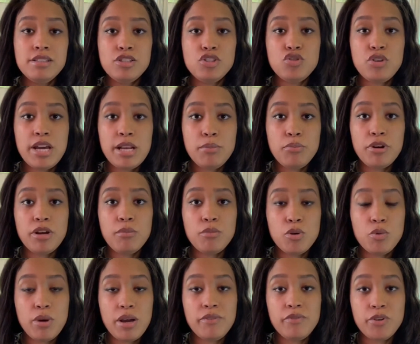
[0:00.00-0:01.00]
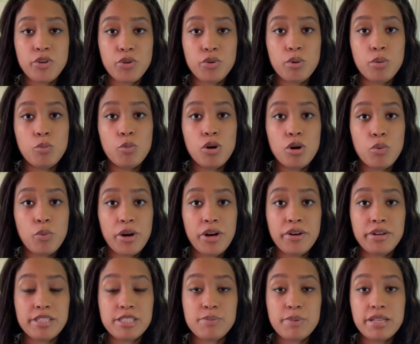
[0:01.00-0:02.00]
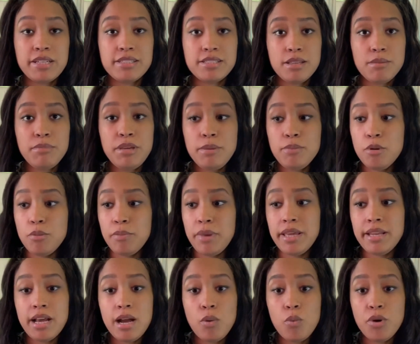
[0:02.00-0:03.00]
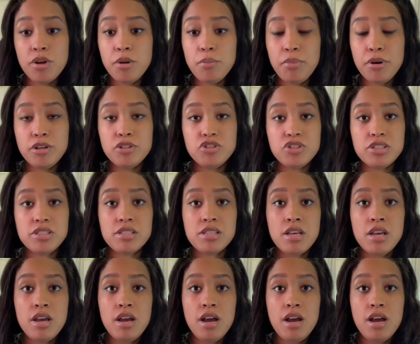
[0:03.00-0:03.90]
to try to bring more revenue and more awareness, because some people may not want to purchase,